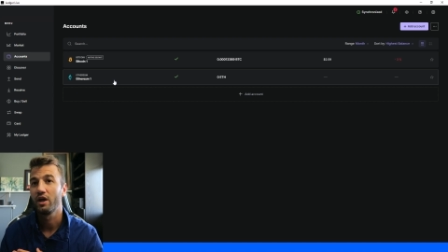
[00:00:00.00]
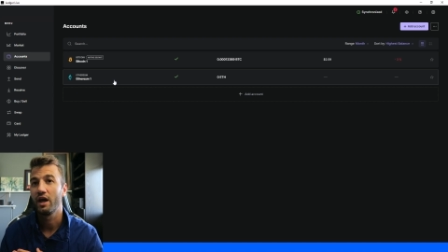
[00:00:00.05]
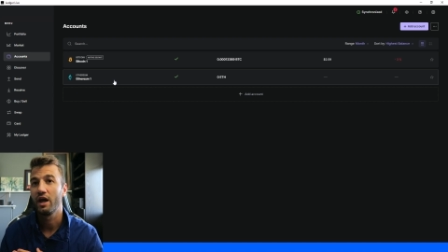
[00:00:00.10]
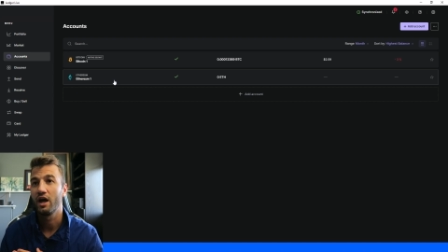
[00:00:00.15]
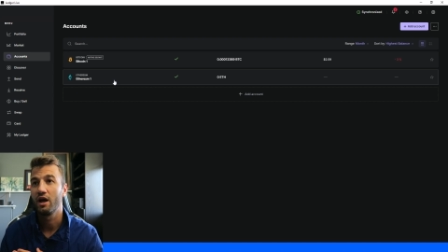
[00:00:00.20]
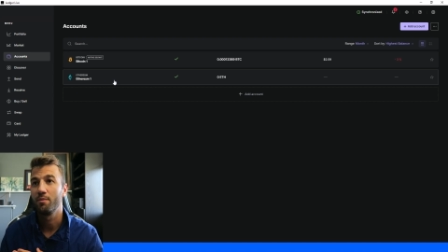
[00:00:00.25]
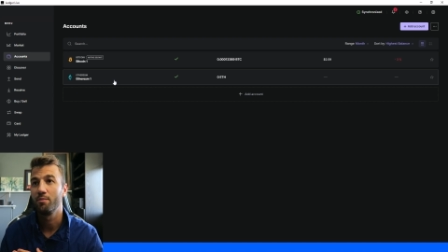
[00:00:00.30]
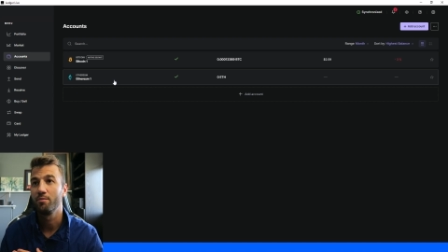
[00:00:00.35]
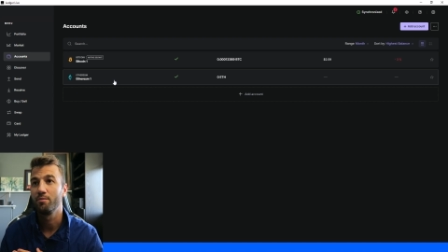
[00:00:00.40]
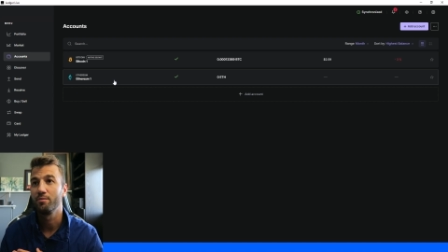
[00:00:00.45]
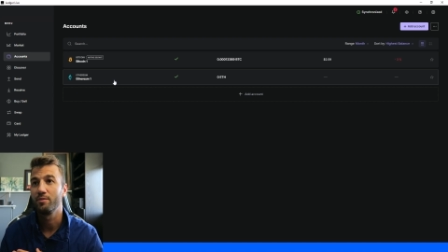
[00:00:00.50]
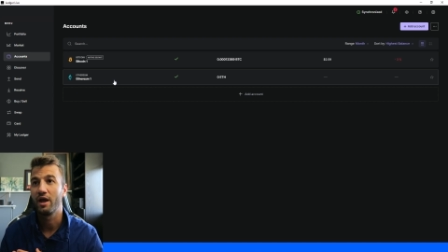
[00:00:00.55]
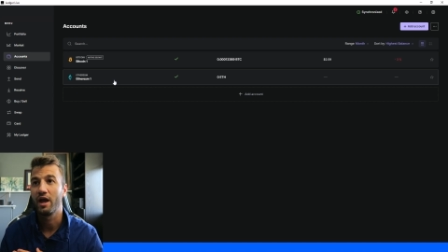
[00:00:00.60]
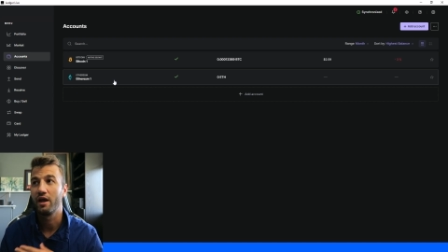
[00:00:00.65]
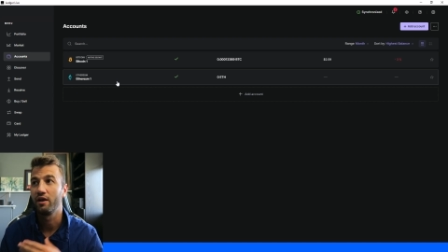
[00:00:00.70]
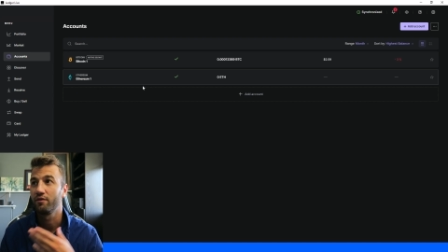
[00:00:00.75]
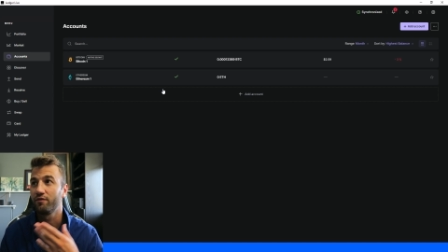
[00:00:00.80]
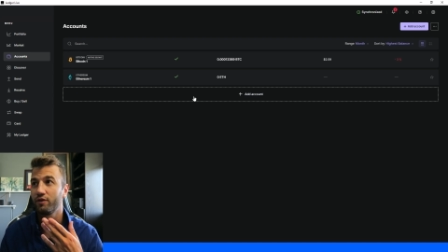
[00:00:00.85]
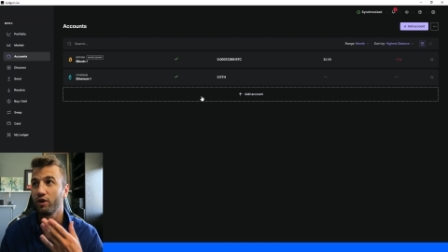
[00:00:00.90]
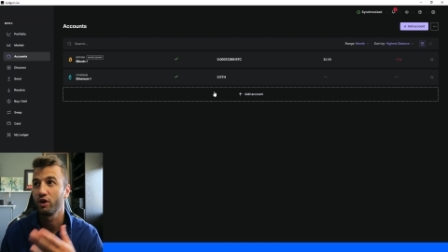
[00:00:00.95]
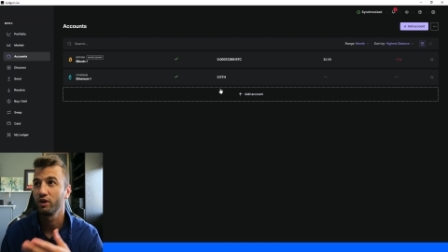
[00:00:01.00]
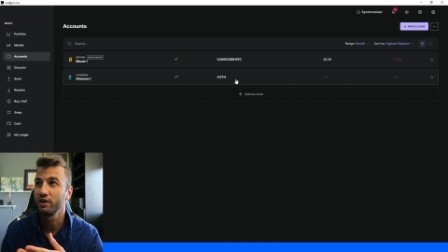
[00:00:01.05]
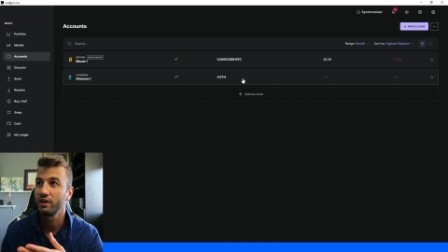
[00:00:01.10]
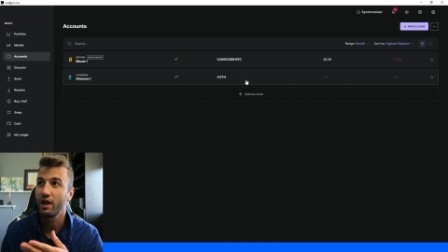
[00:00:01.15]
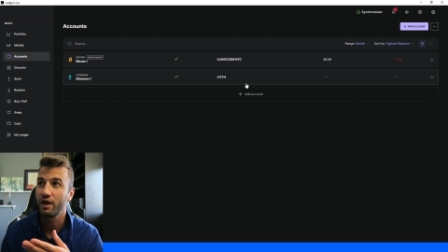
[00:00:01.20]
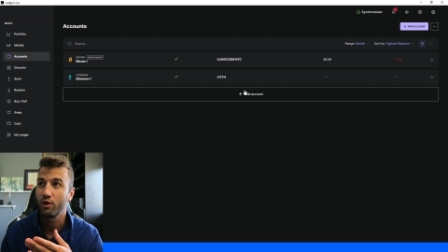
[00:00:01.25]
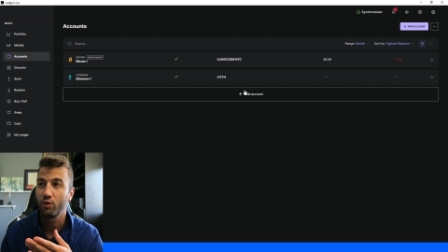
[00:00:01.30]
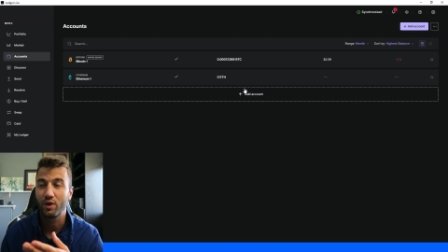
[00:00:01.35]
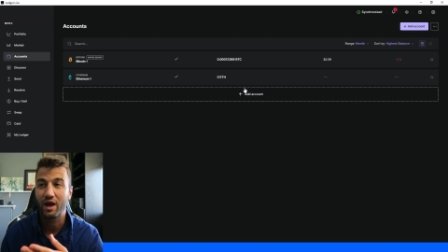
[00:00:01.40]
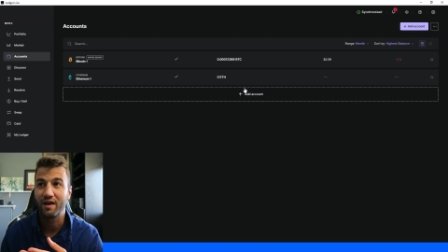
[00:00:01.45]
Um, and
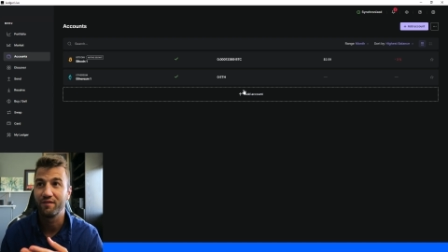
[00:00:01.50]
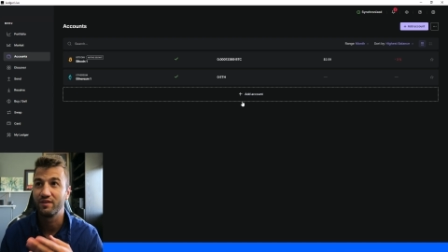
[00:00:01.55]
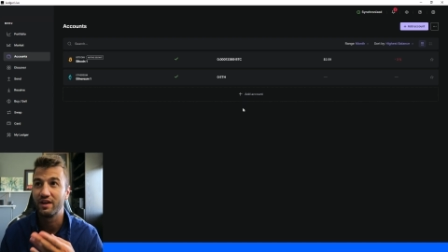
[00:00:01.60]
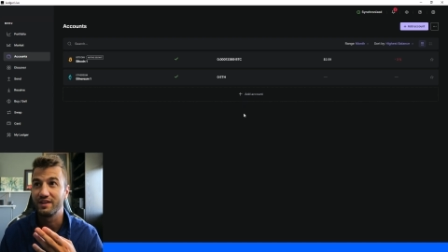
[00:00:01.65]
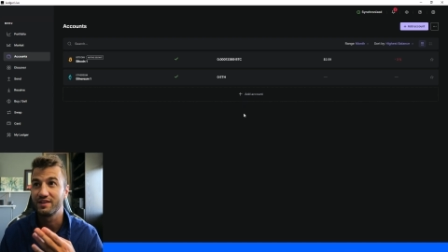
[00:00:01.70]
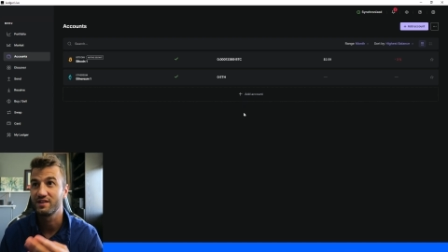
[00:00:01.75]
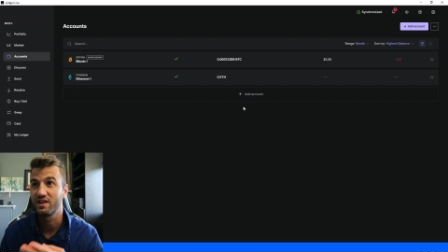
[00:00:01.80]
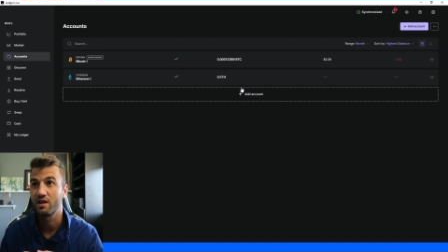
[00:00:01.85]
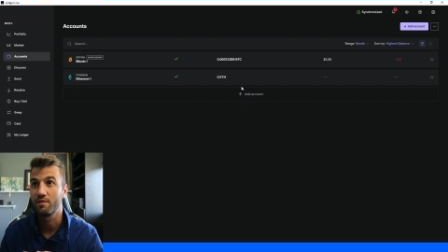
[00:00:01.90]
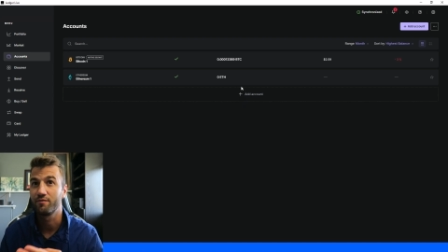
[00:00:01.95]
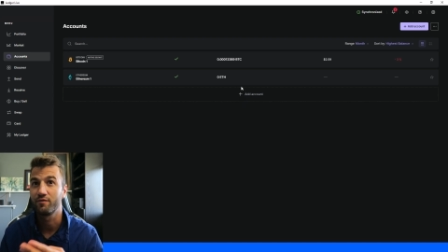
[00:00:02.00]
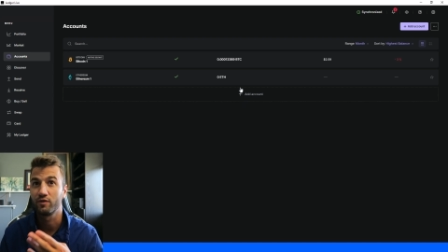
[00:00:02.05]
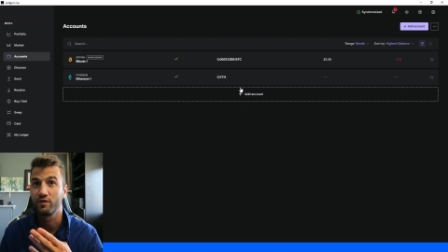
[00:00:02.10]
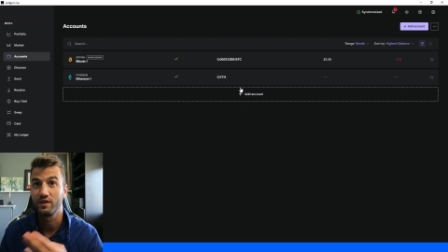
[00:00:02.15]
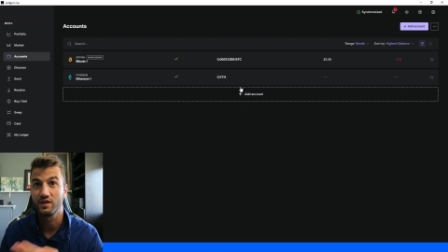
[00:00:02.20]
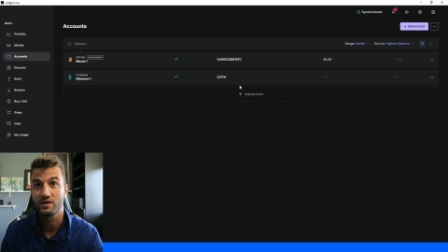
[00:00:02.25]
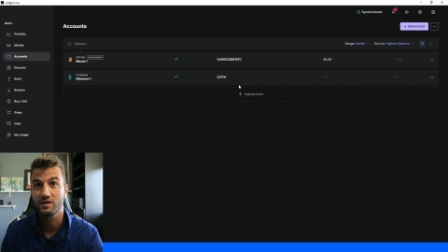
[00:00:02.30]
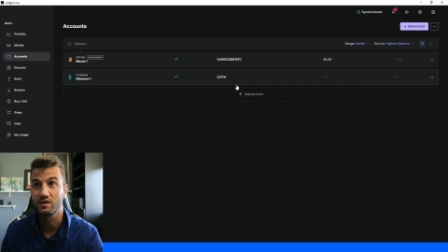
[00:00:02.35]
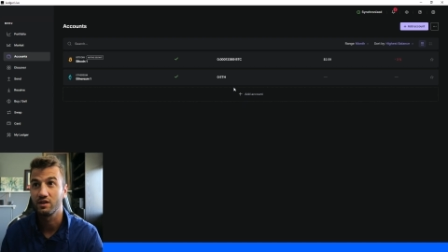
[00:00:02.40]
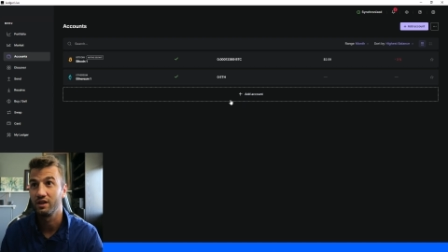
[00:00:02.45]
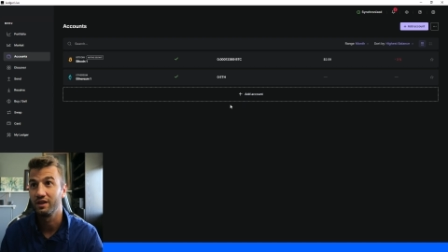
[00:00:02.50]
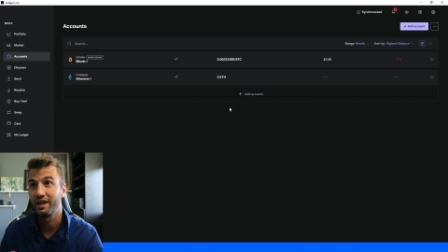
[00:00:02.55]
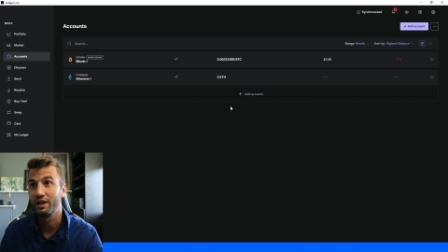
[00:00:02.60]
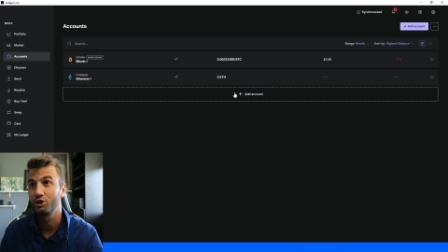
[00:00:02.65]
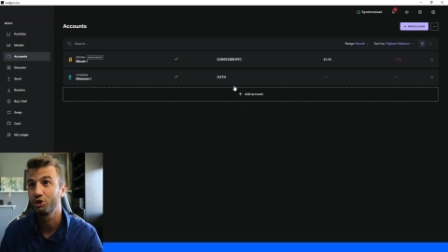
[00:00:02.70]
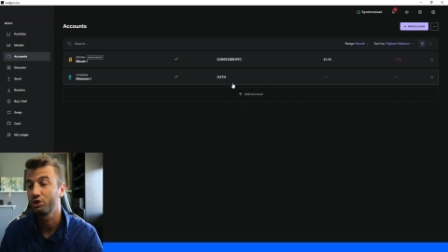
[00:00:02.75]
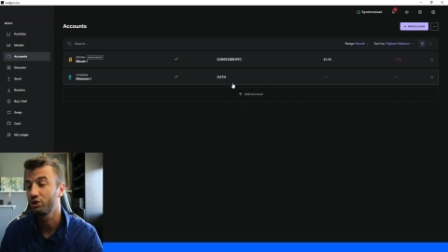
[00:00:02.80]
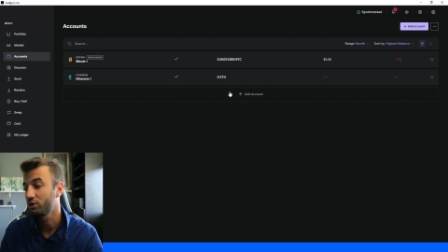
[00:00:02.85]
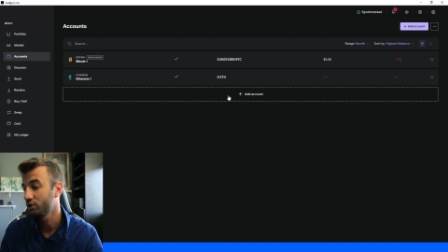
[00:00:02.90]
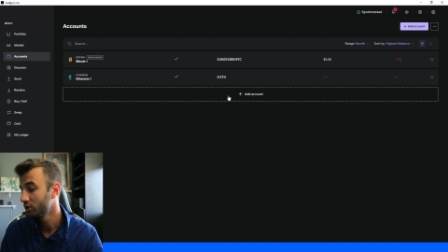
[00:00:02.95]
currently I don't have that set up for this
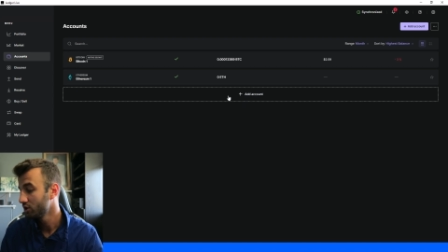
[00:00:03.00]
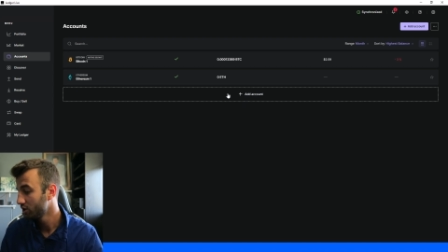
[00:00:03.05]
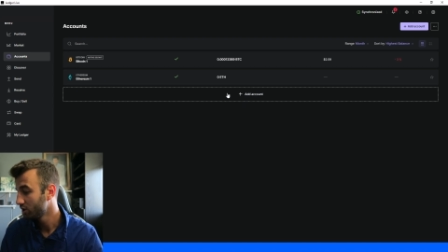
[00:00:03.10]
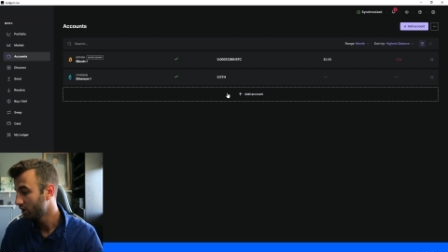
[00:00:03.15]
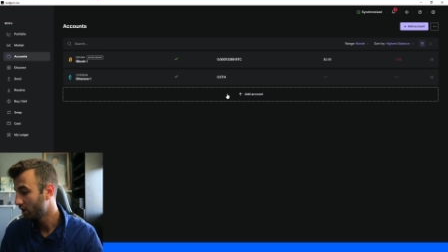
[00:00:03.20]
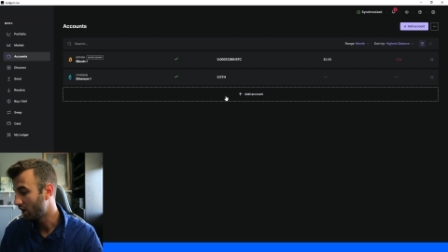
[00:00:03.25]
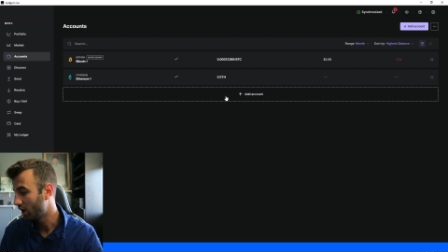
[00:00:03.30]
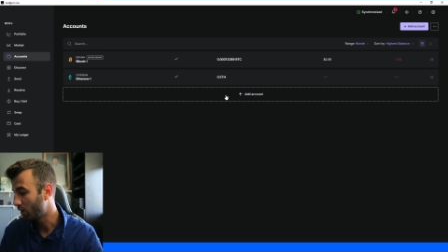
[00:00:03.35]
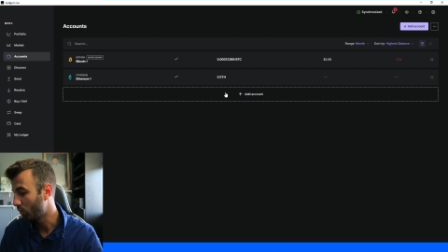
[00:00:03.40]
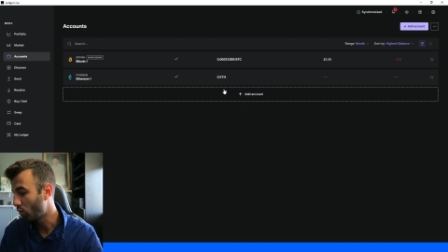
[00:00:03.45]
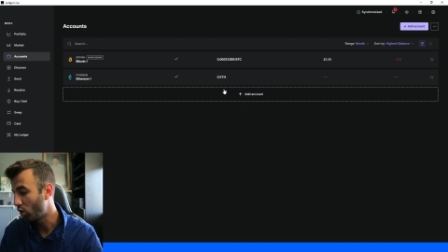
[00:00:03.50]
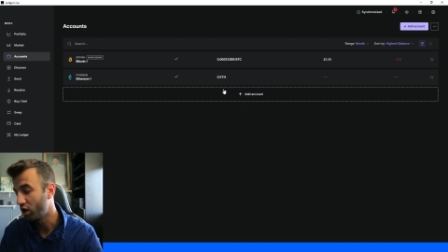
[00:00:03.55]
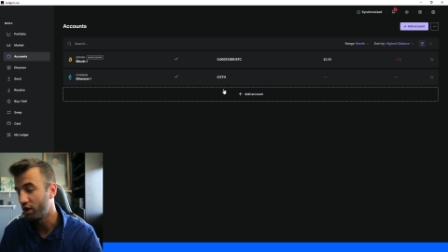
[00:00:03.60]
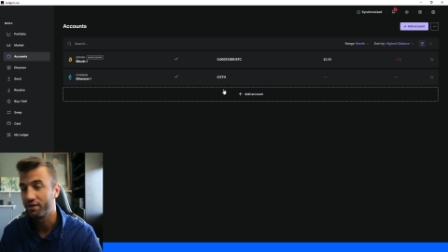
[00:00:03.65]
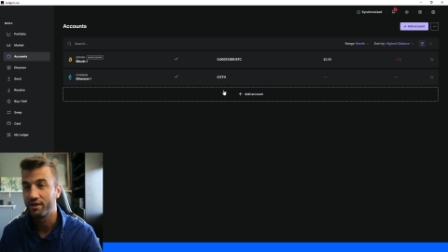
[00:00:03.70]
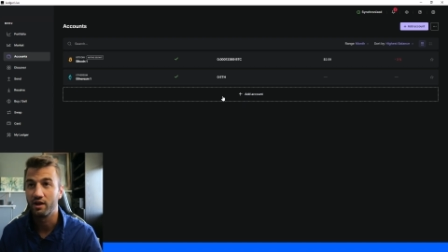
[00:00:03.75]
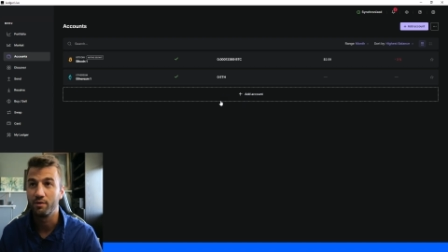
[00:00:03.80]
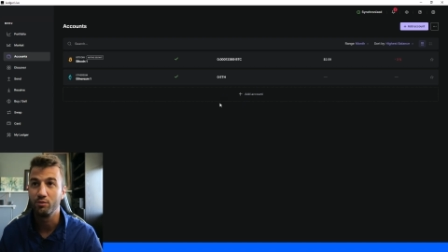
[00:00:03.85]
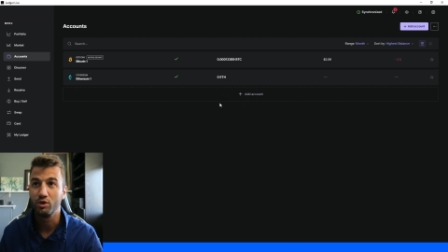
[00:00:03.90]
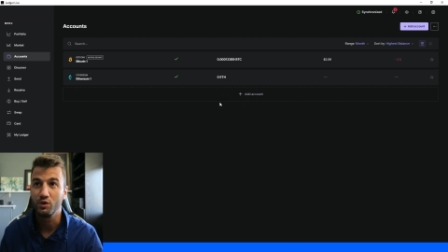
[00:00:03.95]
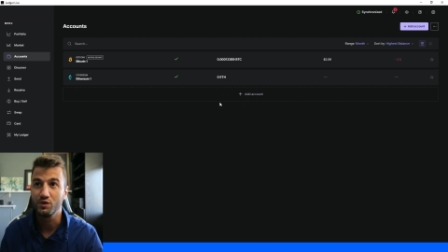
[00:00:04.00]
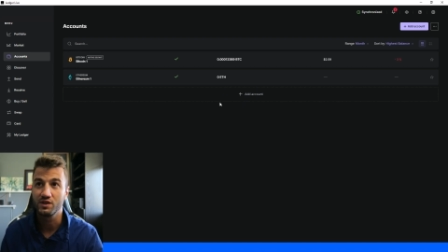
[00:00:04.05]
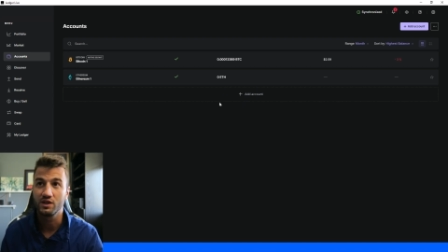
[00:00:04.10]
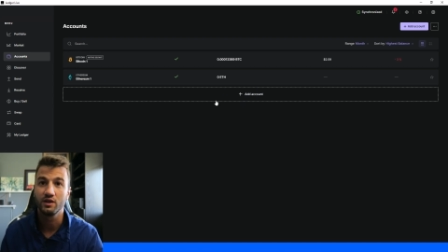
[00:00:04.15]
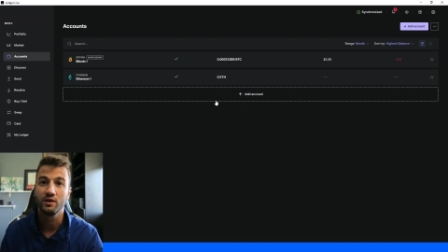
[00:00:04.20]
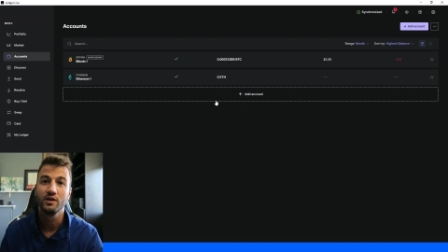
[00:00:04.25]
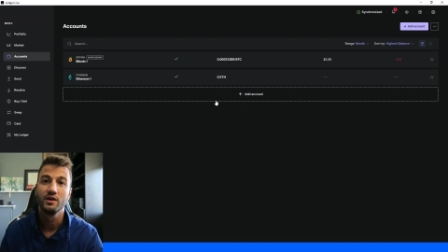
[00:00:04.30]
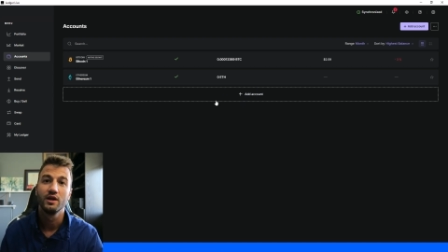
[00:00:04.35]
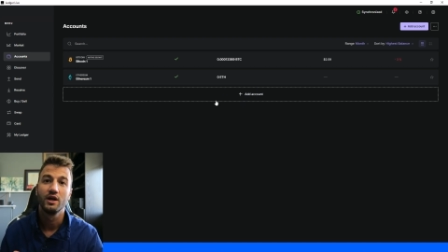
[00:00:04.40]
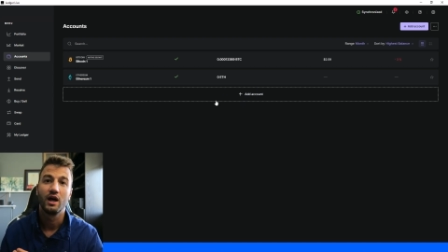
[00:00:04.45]
Ledger uh, wallet that I'm
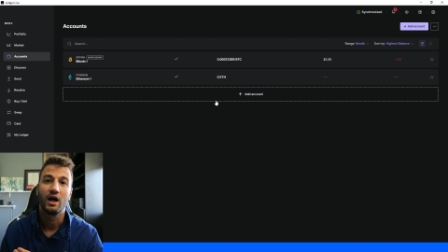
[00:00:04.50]
using.